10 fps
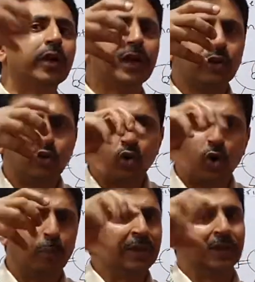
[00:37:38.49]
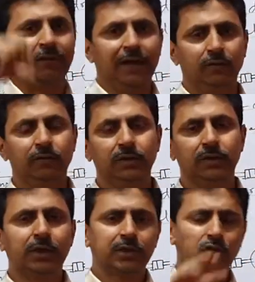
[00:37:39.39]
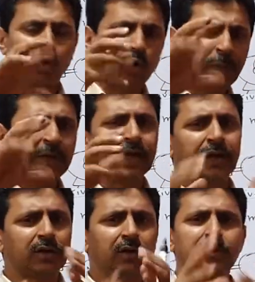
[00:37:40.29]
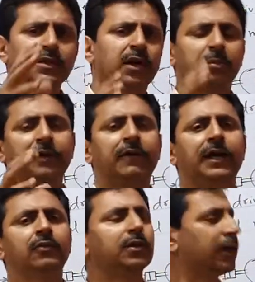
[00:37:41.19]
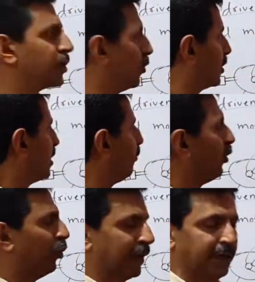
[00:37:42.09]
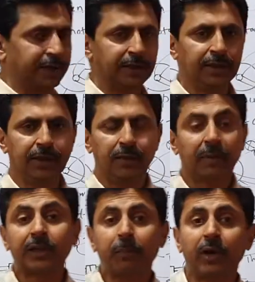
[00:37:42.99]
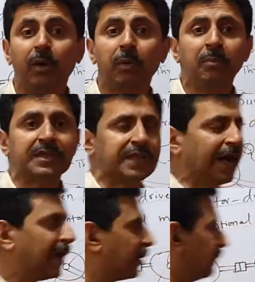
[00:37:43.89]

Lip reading: So opening and closing of the valve controls the flow rate. But the problem is that irrespective of flow